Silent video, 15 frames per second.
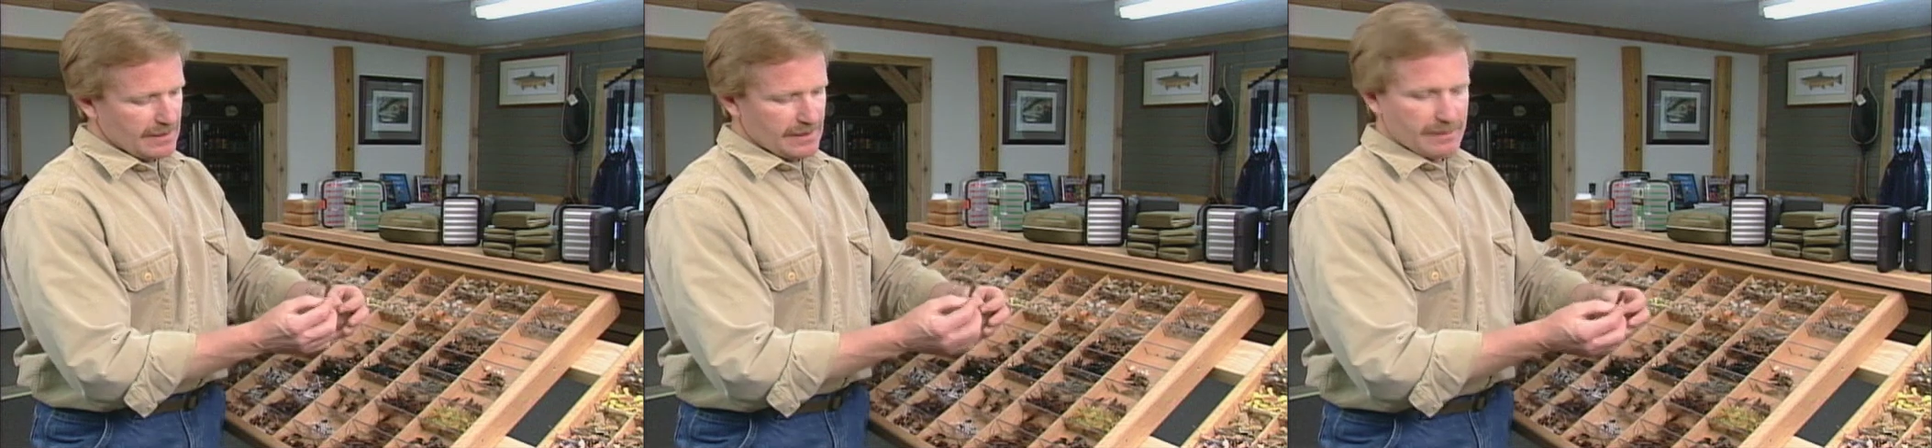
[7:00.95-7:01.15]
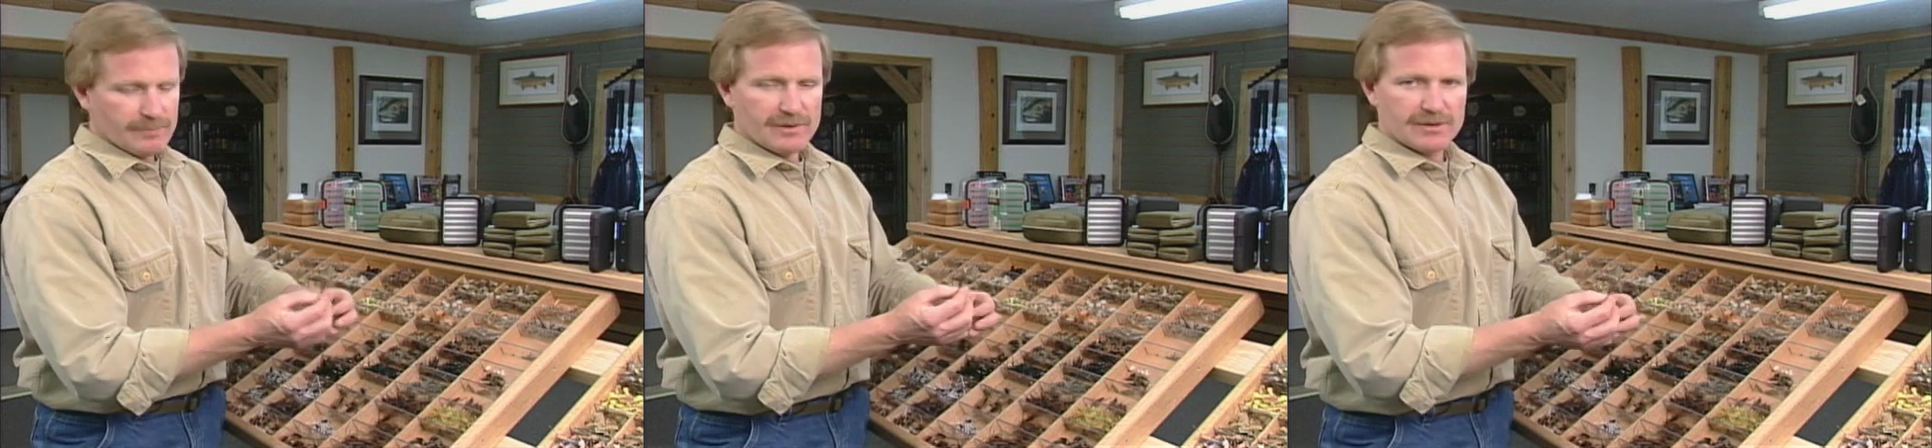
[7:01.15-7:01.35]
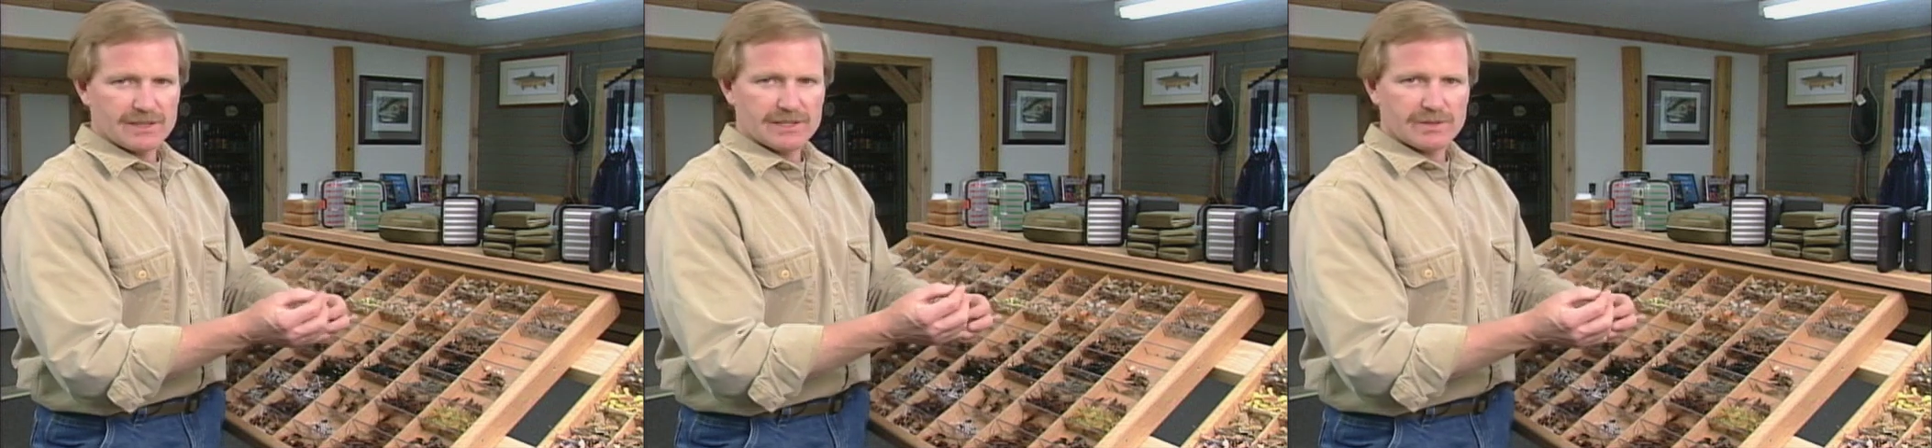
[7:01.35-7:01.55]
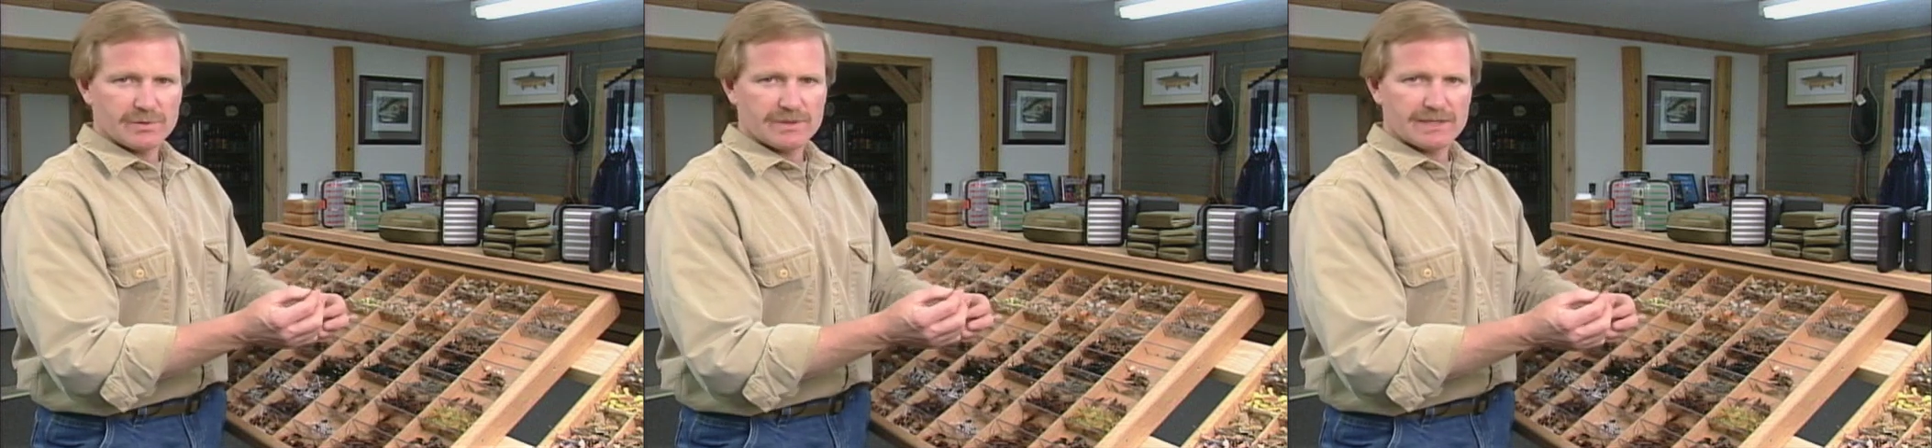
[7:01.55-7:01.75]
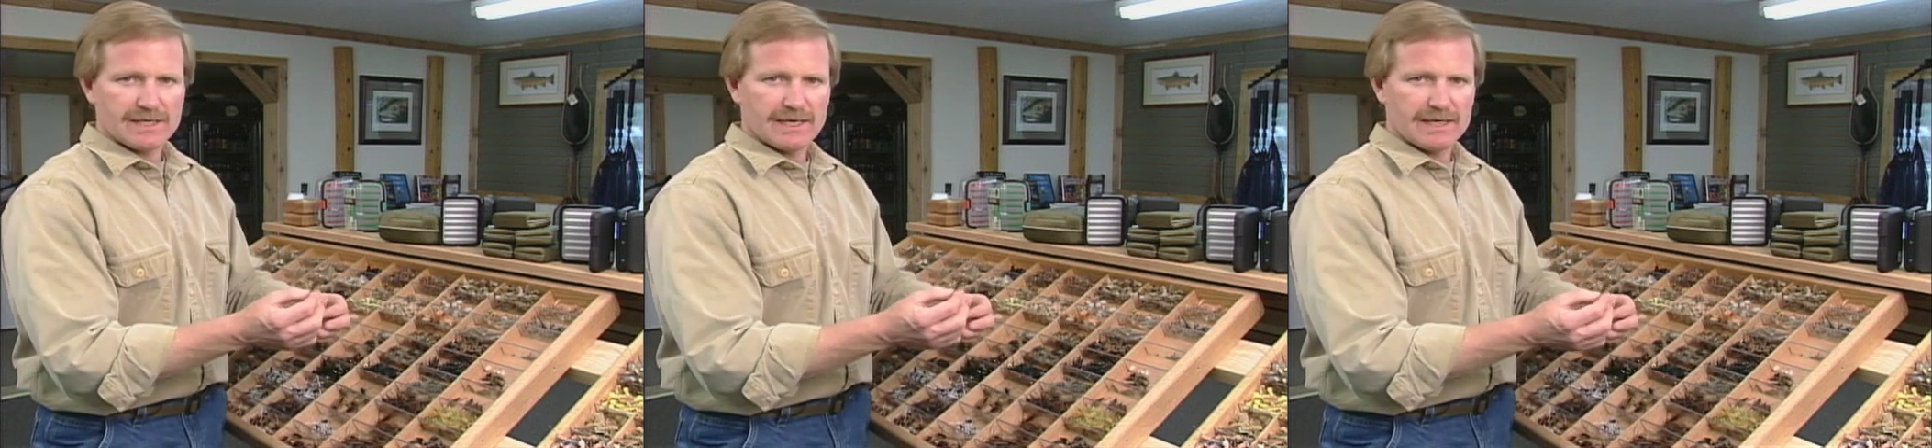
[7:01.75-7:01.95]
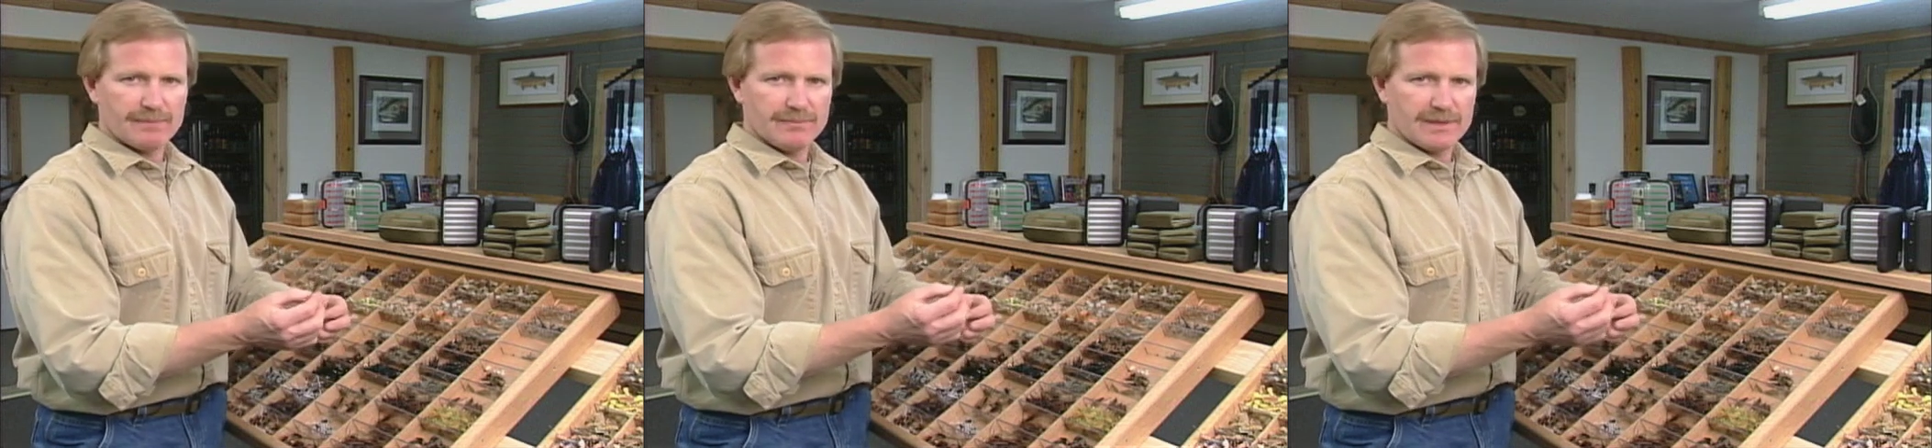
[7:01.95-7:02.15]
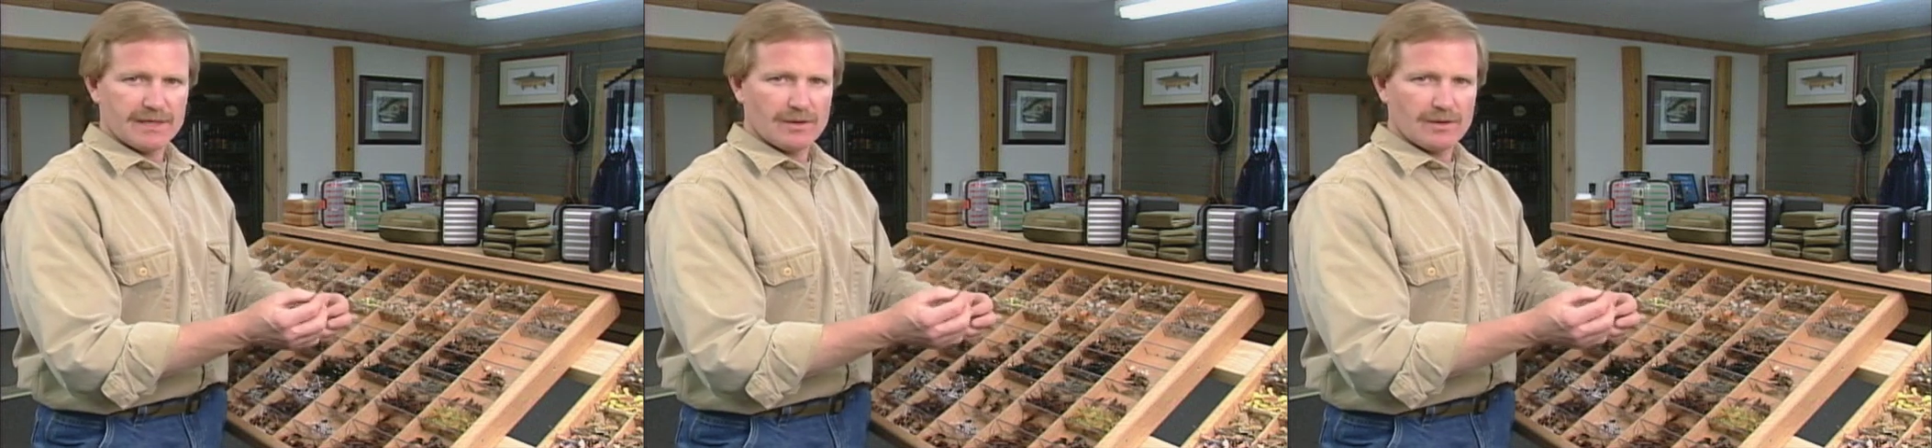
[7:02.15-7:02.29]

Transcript: but this one's got a big